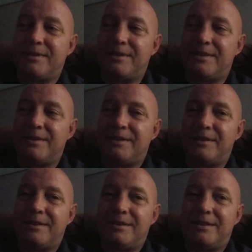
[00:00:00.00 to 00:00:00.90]

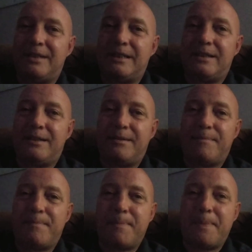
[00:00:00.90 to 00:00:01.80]

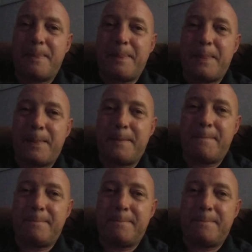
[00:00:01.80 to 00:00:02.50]
Nothing is said.